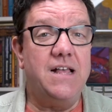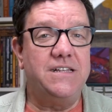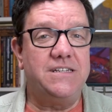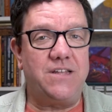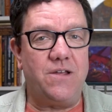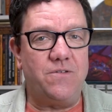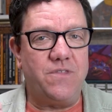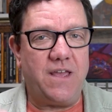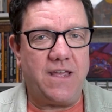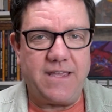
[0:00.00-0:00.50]

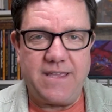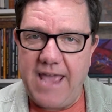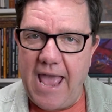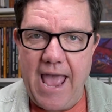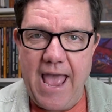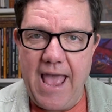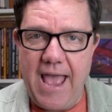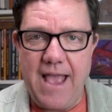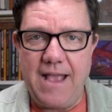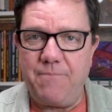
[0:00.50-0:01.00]
So the
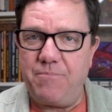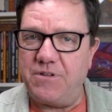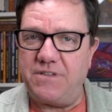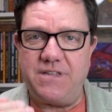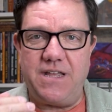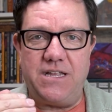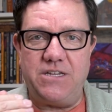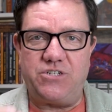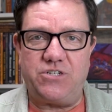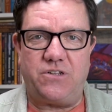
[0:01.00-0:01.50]
gag
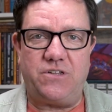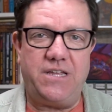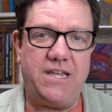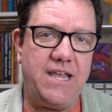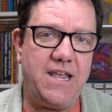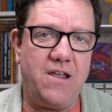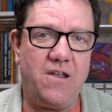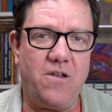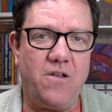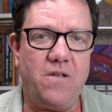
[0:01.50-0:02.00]
potential
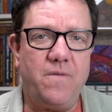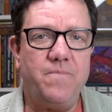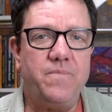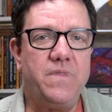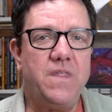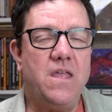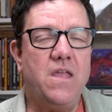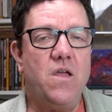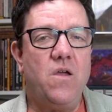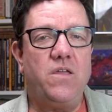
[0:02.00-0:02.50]
here,
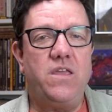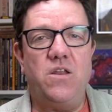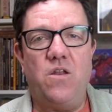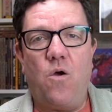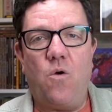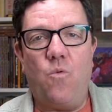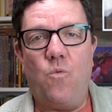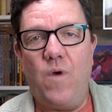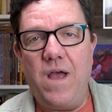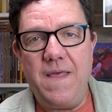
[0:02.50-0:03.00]

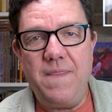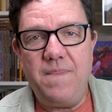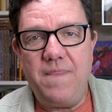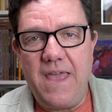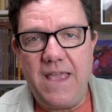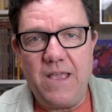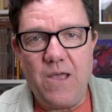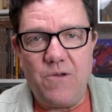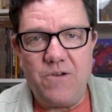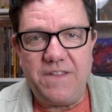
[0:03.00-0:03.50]
when
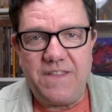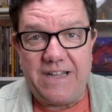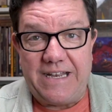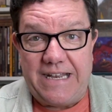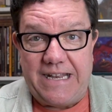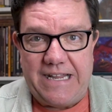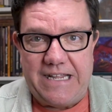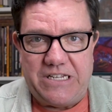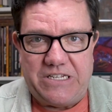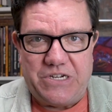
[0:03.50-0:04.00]
they go to the
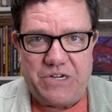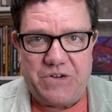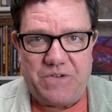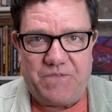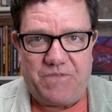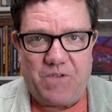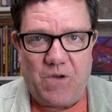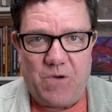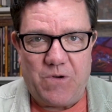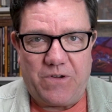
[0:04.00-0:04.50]
lizard
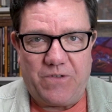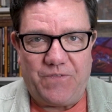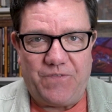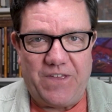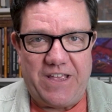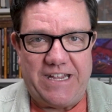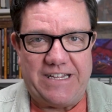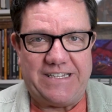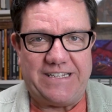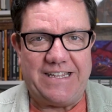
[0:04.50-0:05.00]
folk
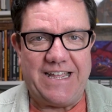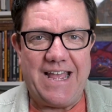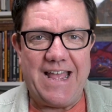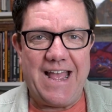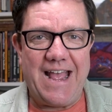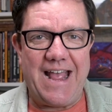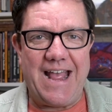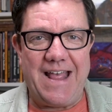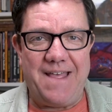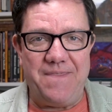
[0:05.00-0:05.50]
feast
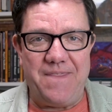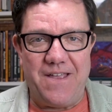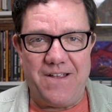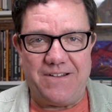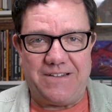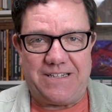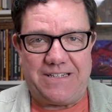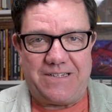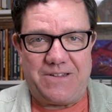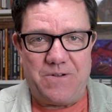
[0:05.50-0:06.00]
and
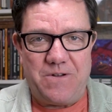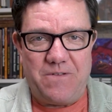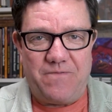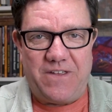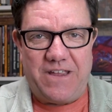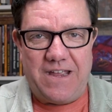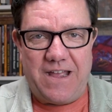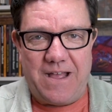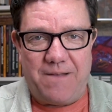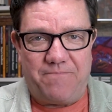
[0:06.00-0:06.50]
they're
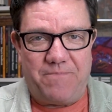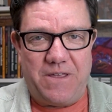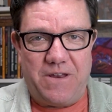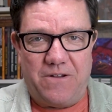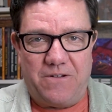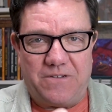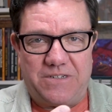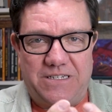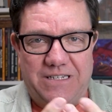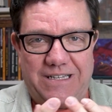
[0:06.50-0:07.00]
serving up,
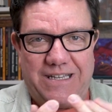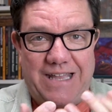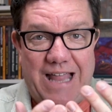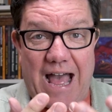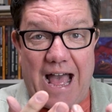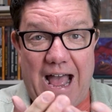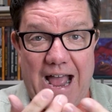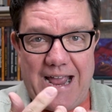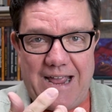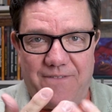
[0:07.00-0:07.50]

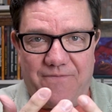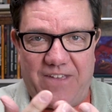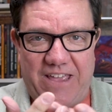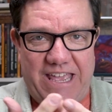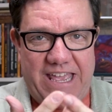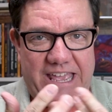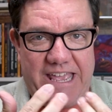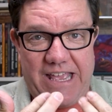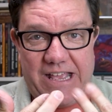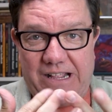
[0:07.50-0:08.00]
live
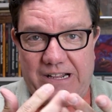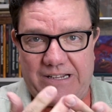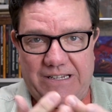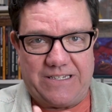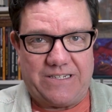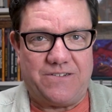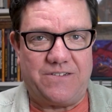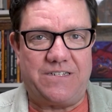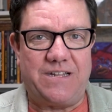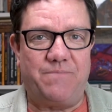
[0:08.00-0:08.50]

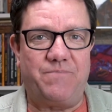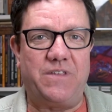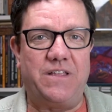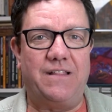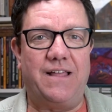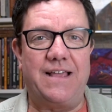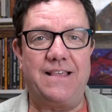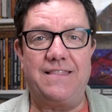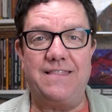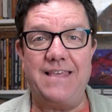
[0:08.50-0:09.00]
eels or something
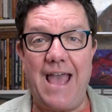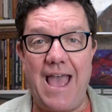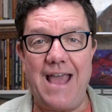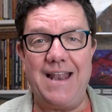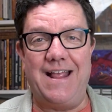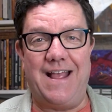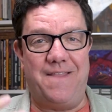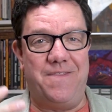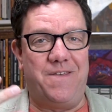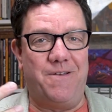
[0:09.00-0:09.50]
like
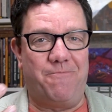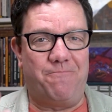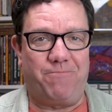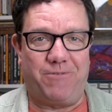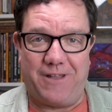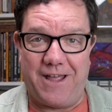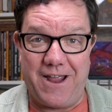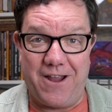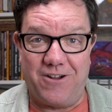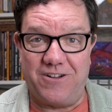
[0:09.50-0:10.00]
that, and the
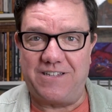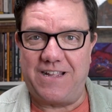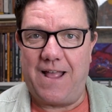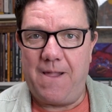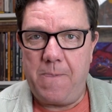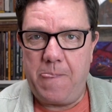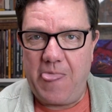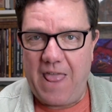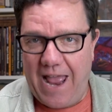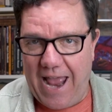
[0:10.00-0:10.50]
players
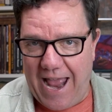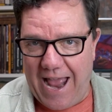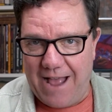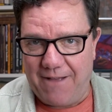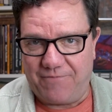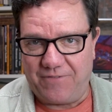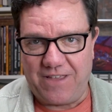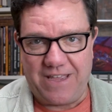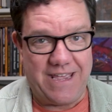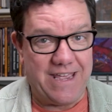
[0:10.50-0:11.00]

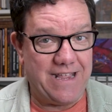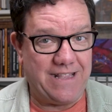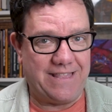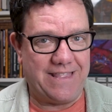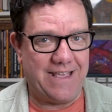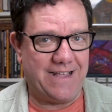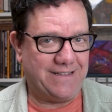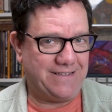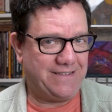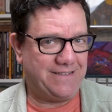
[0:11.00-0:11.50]
have to eat
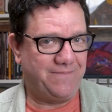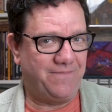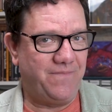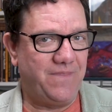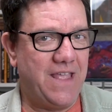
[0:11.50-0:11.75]
this.